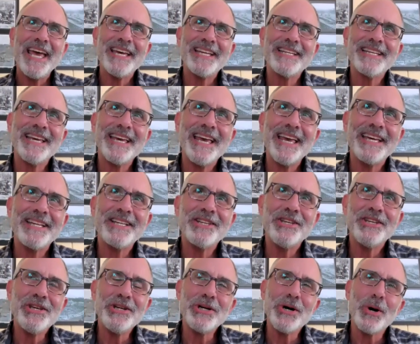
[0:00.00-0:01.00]

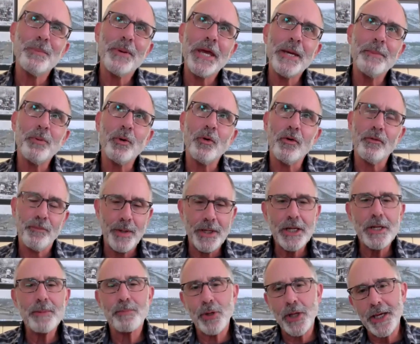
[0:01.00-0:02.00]
and people have
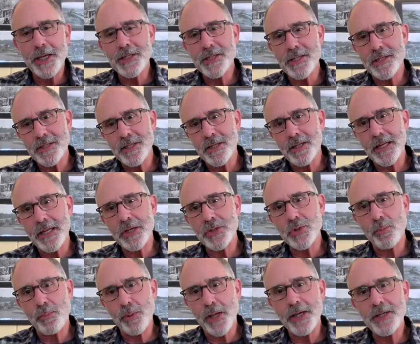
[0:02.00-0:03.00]
been in places, in
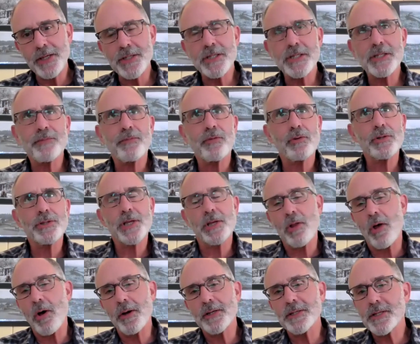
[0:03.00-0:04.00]
natural places, for
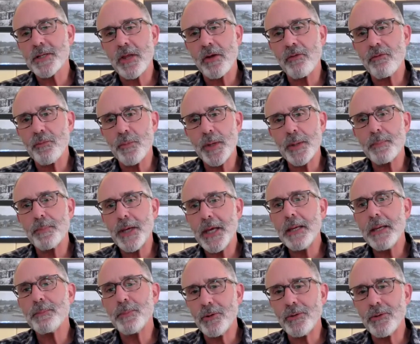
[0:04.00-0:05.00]
as long as there have been
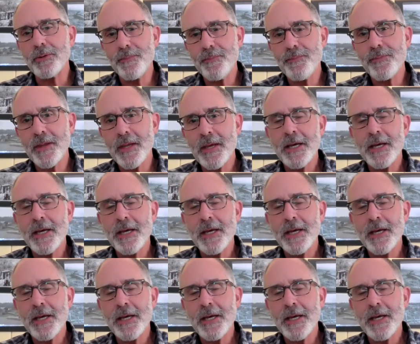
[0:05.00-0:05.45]
people.